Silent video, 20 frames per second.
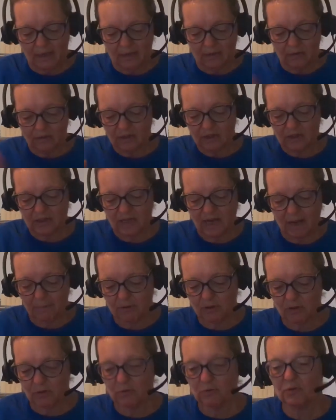He'll
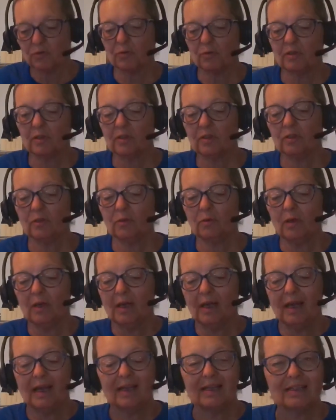establish you, strengthen you,
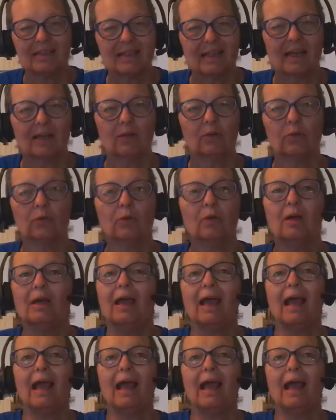and settle you.